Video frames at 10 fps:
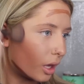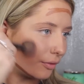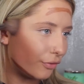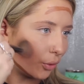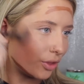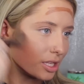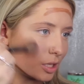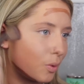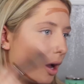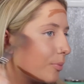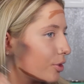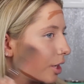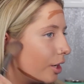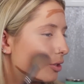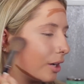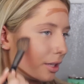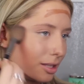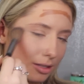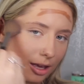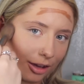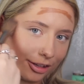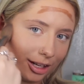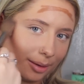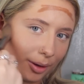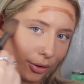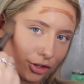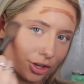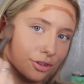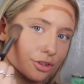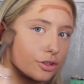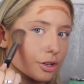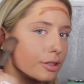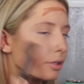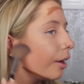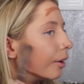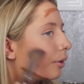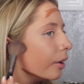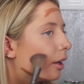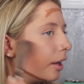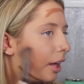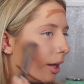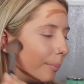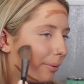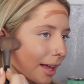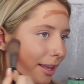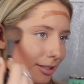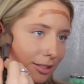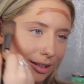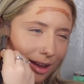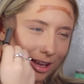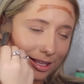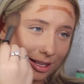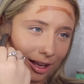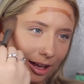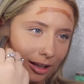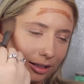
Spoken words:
And for this as well, I'm just going to do like circular motions just so it blends nicer.